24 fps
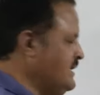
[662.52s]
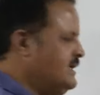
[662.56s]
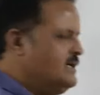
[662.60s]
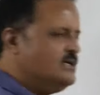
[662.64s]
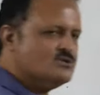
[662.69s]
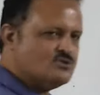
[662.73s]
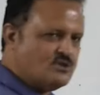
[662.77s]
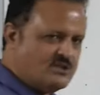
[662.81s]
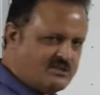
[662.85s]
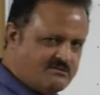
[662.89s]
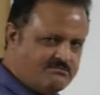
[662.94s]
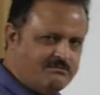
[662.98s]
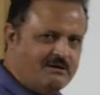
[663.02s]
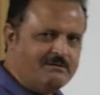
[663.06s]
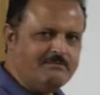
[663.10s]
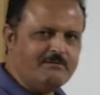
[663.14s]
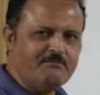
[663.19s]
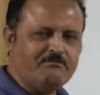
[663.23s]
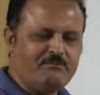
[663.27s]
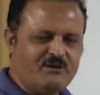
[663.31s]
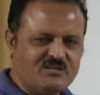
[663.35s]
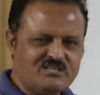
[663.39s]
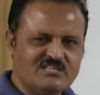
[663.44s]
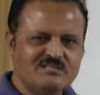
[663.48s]
So, it may be
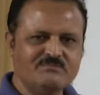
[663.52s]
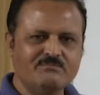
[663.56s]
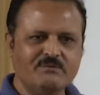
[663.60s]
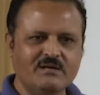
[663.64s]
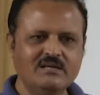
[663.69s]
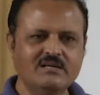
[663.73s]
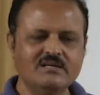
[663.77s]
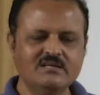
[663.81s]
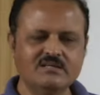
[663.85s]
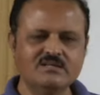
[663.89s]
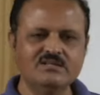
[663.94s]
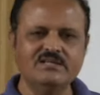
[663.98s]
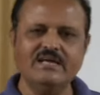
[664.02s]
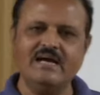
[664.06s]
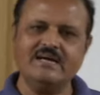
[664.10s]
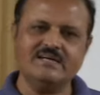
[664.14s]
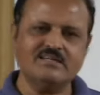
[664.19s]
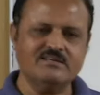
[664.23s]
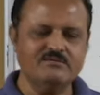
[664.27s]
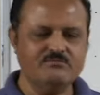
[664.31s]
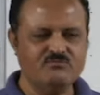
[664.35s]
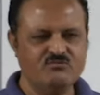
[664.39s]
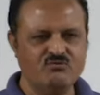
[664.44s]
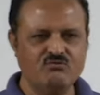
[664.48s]
possible
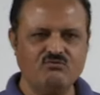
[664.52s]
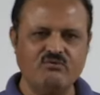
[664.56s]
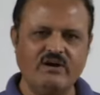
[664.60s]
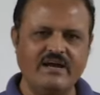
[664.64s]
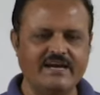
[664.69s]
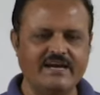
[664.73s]
that one